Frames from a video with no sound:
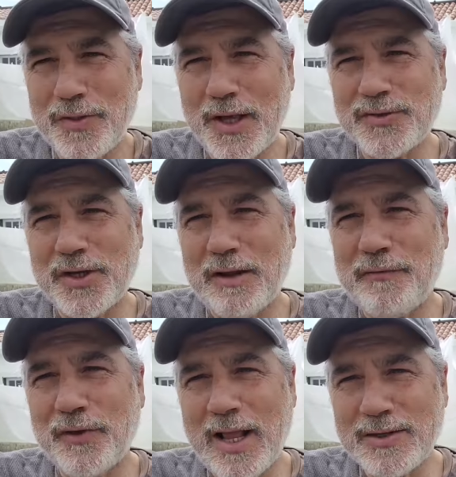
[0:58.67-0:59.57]
Thanks again
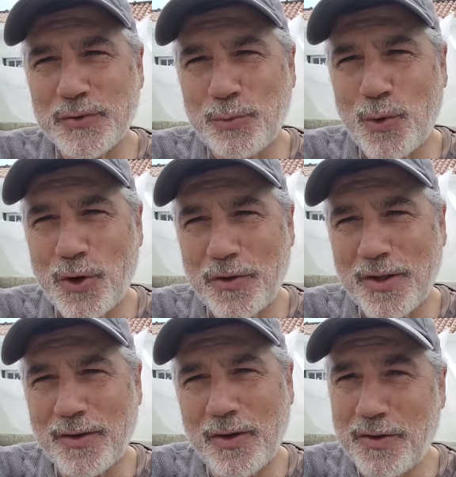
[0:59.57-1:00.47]
for the last support on
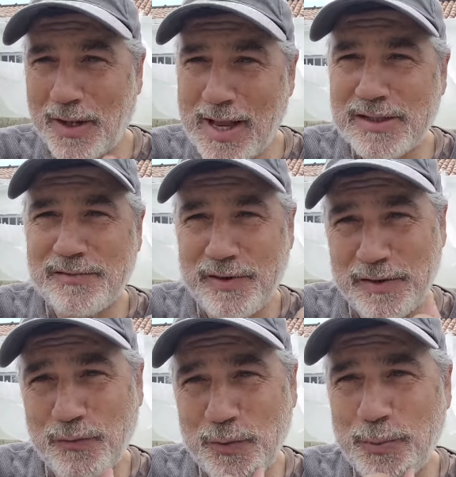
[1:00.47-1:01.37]
the on the last video
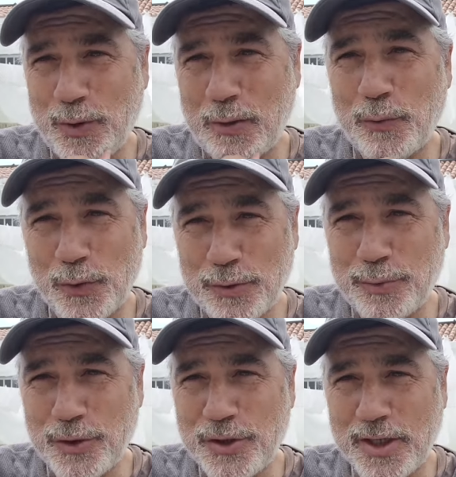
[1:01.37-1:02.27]
that we put. I really
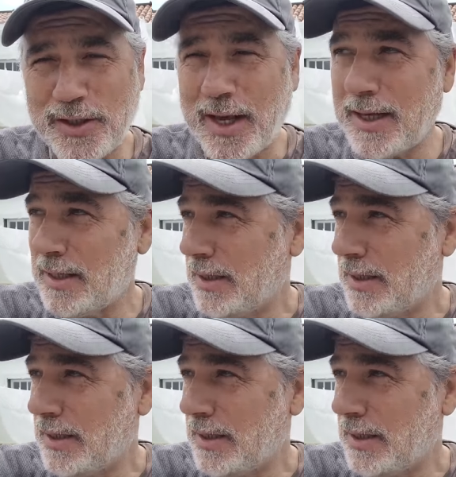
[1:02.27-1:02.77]
appreciate that.